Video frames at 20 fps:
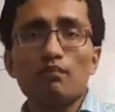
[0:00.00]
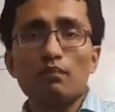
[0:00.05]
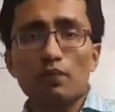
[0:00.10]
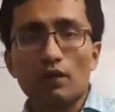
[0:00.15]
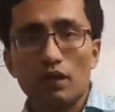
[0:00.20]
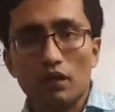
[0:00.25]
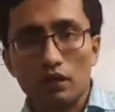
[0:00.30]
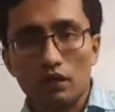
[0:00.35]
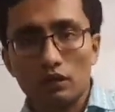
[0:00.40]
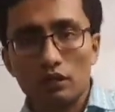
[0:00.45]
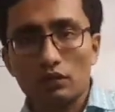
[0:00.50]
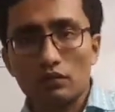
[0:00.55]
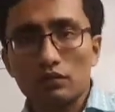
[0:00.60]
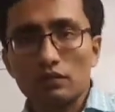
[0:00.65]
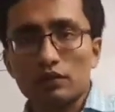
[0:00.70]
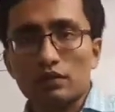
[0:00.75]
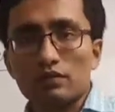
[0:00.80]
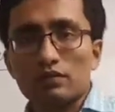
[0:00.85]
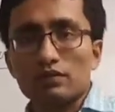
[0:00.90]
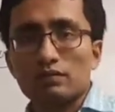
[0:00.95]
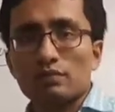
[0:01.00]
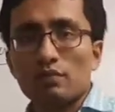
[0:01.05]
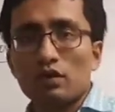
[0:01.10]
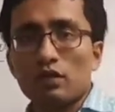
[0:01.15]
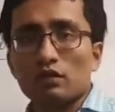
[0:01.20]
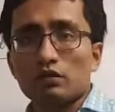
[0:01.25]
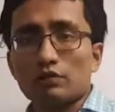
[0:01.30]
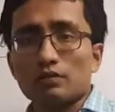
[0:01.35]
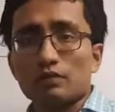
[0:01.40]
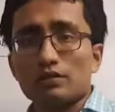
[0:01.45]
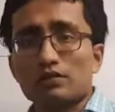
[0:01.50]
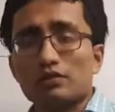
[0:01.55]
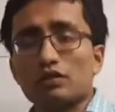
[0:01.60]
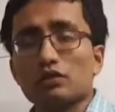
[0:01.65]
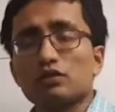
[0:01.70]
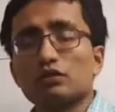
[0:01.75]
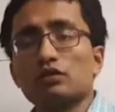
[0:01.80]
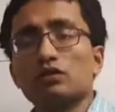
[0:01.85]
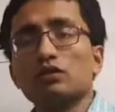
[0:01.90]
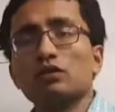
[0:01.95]
part or this part of
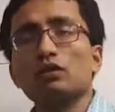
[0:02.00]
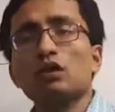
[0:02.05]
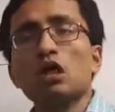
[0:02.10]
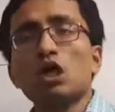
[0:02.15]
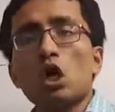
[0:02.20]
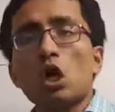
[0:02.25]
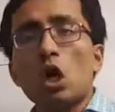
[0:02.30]
discussion